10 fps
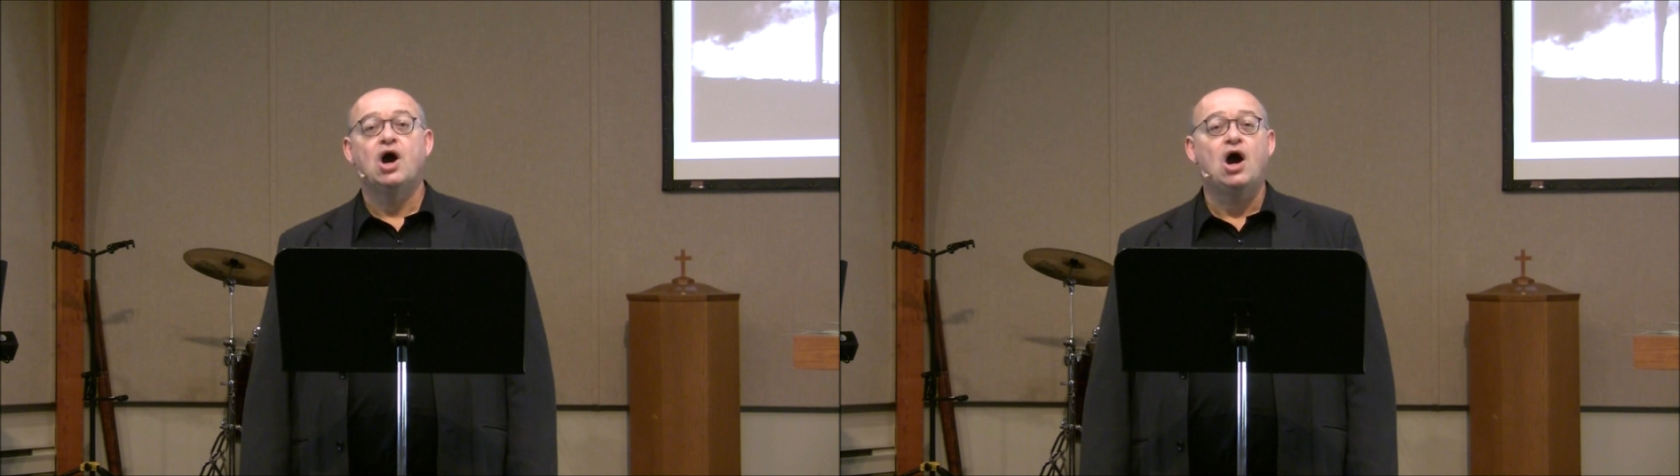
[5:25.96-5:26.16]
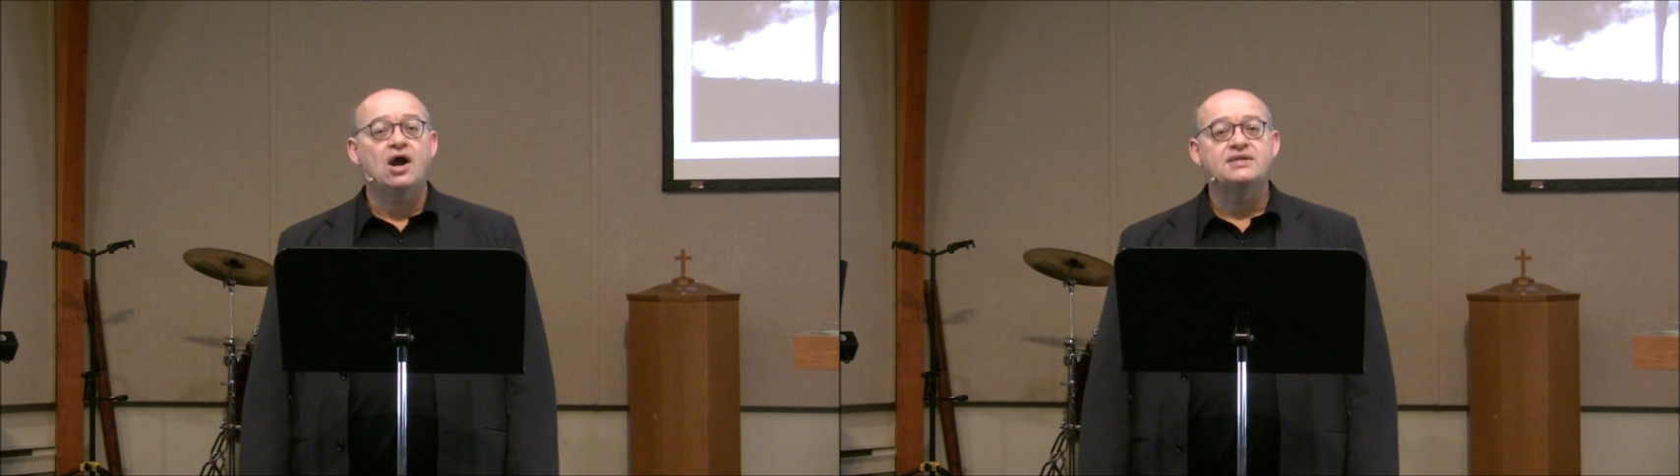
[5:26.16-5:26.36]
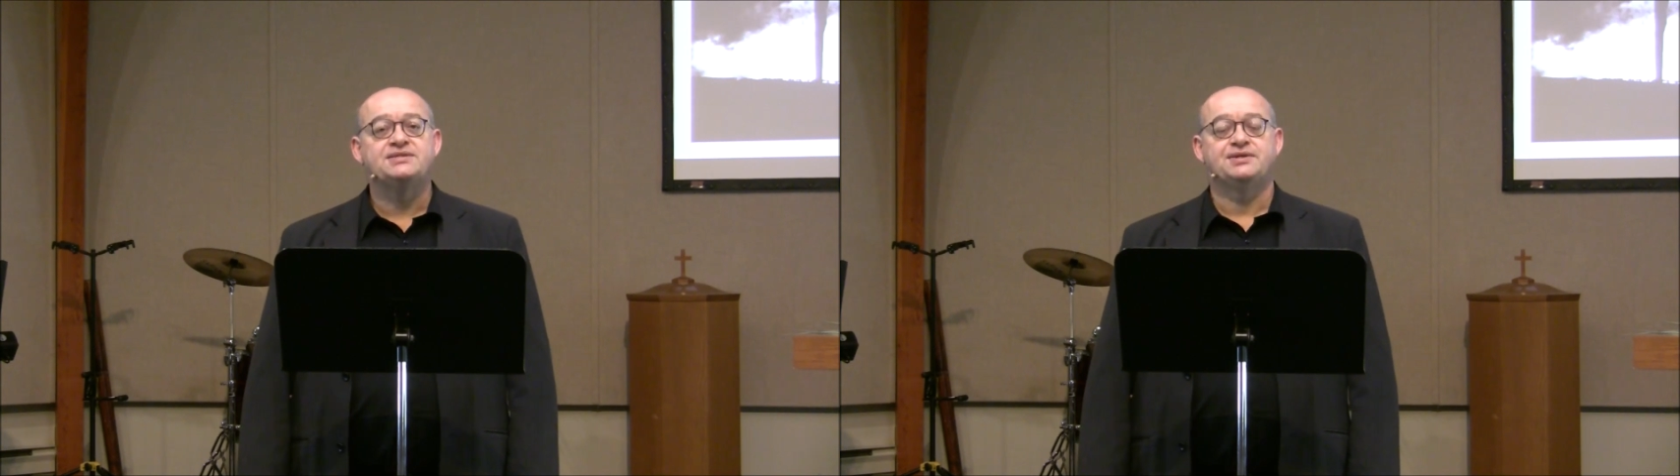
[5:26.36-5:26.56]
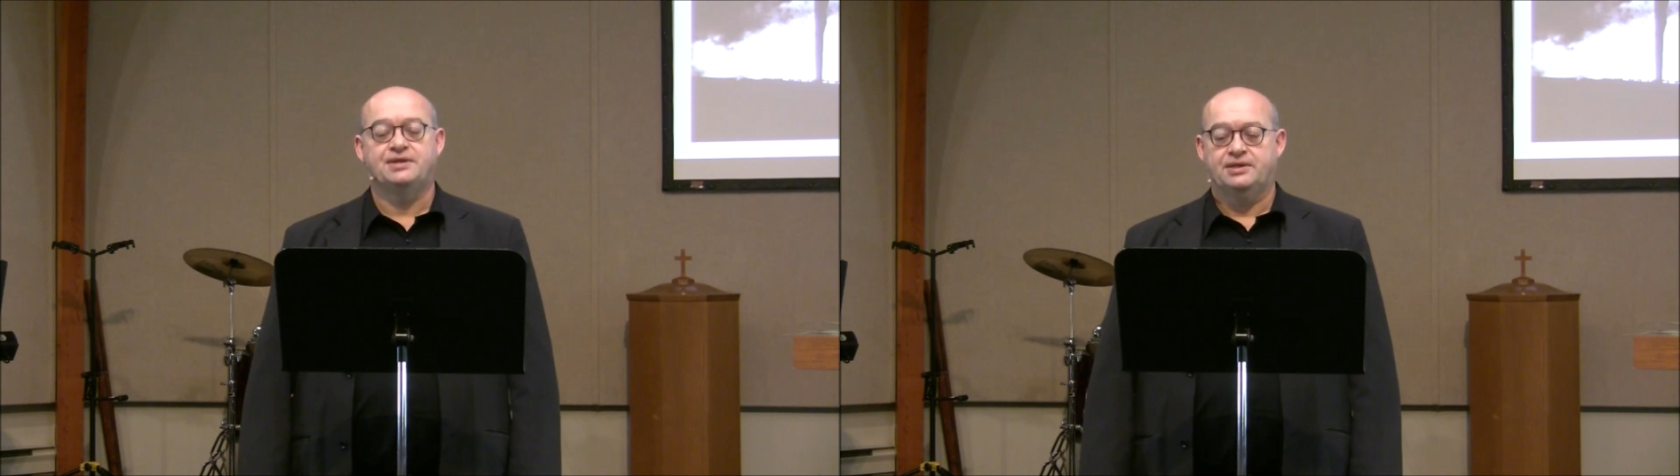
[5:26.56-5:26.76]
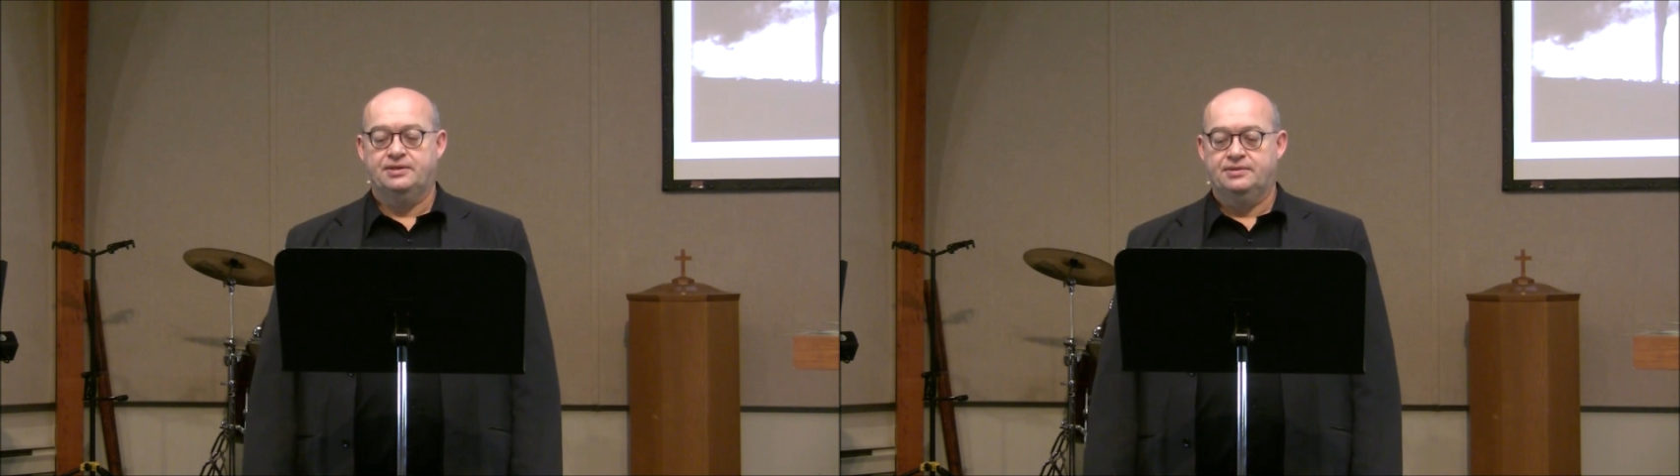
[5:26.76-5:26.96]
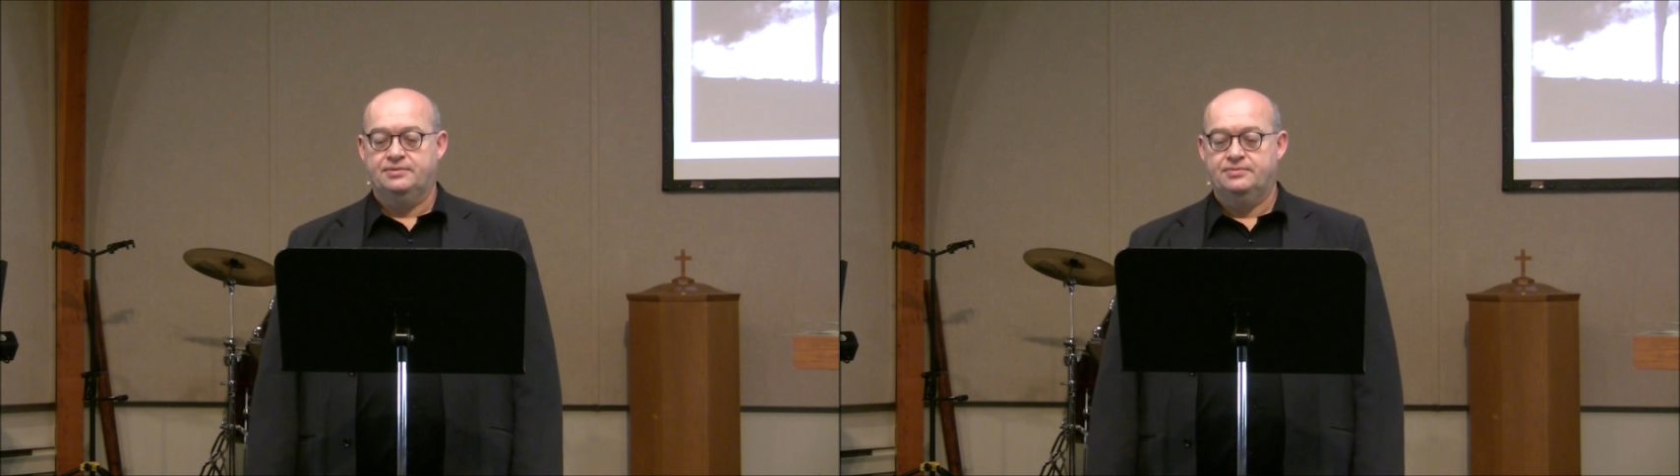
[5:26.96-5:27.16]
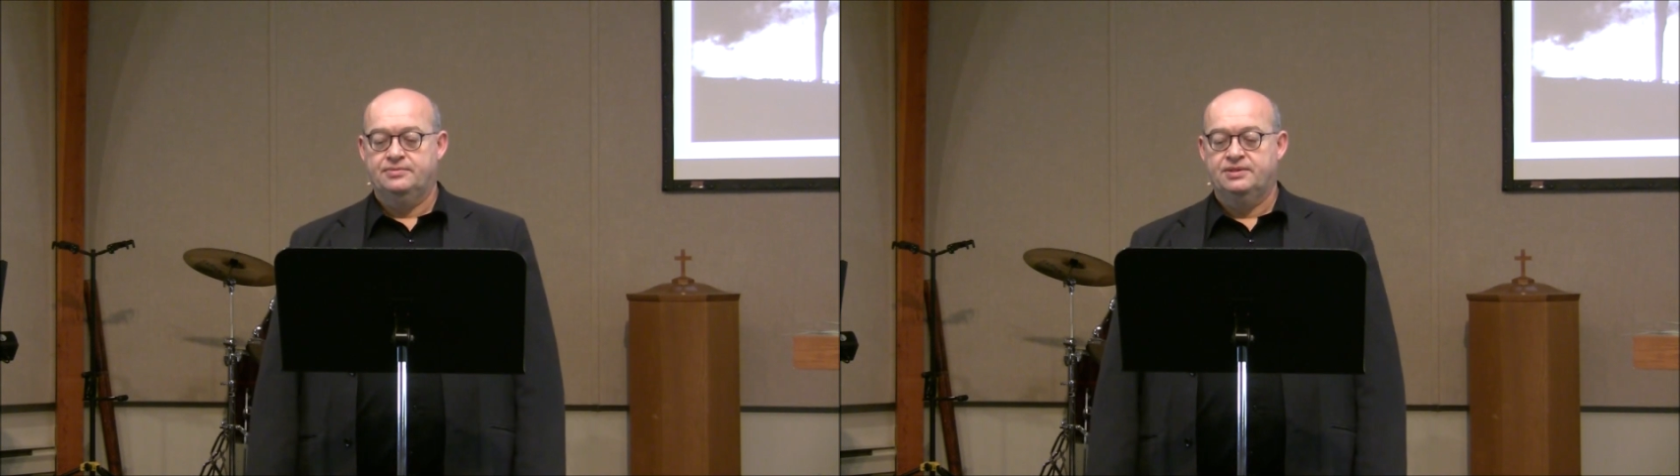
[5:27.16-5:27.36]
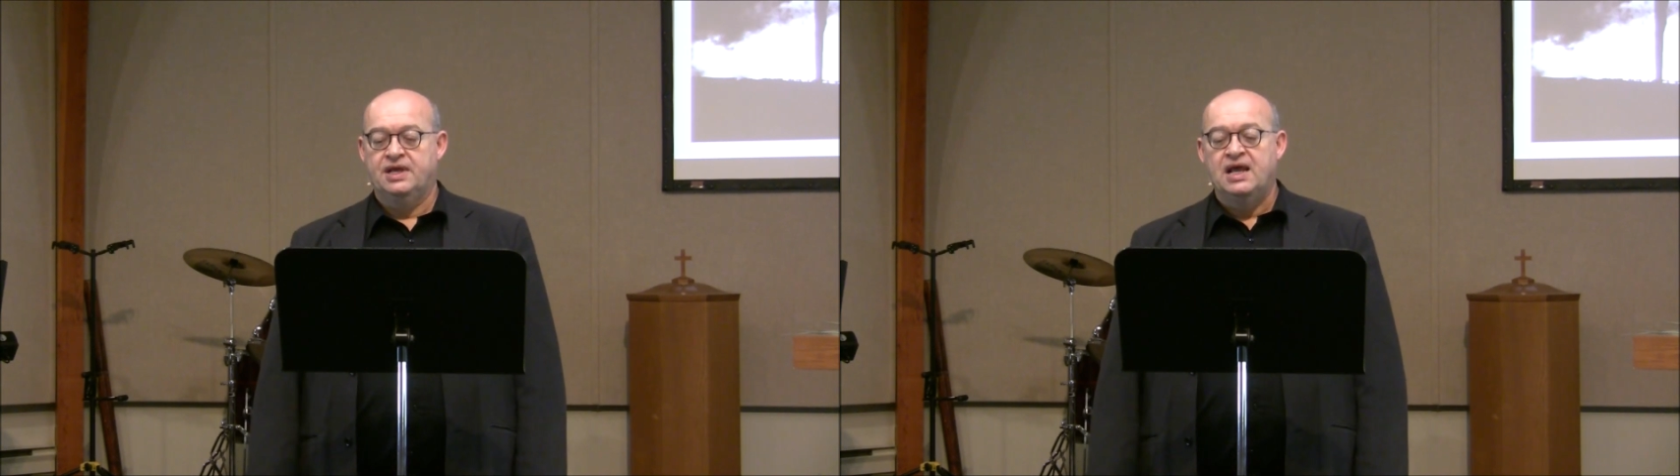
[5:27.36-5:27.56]
Our sin
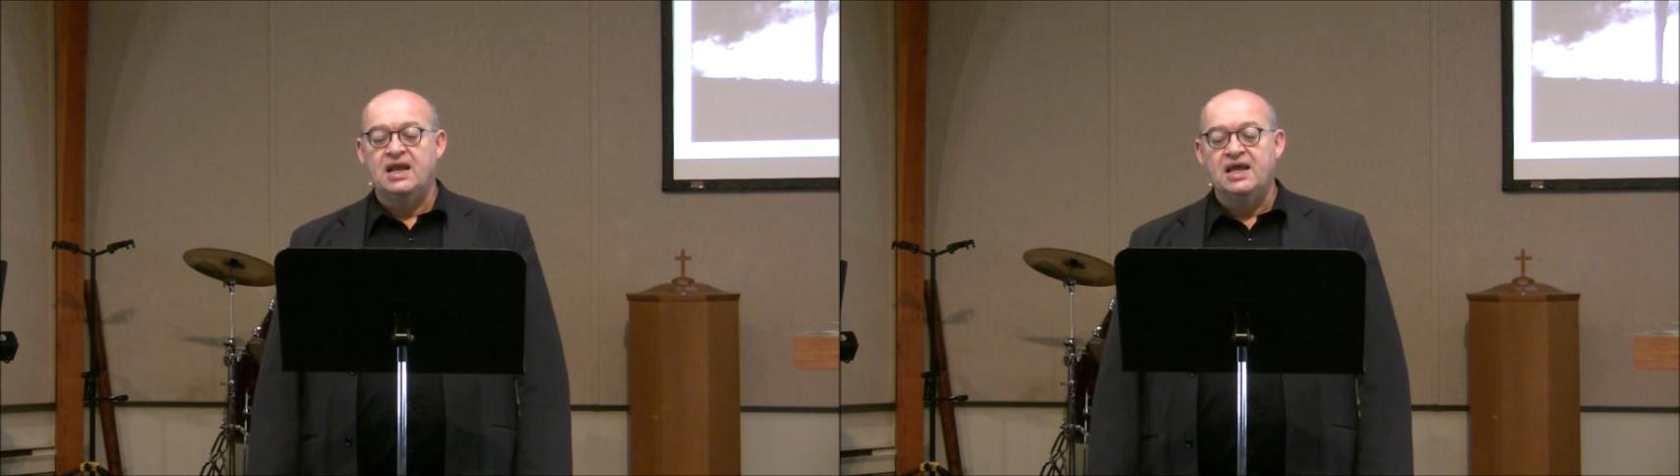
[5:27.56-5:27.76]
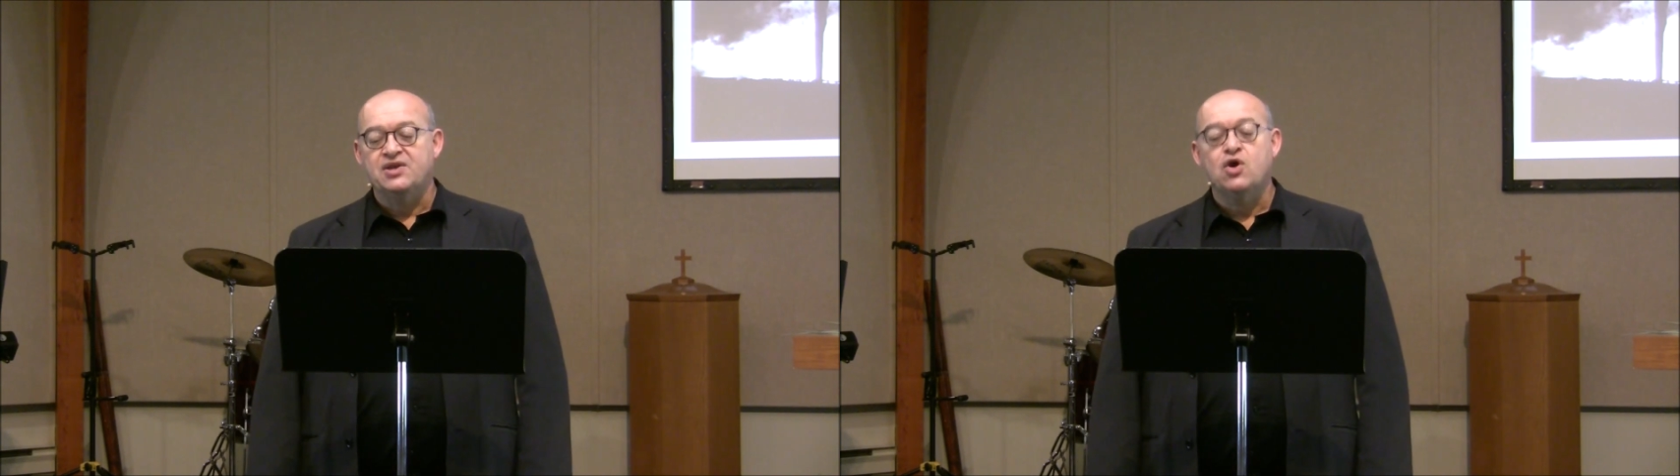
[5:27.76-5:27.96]
let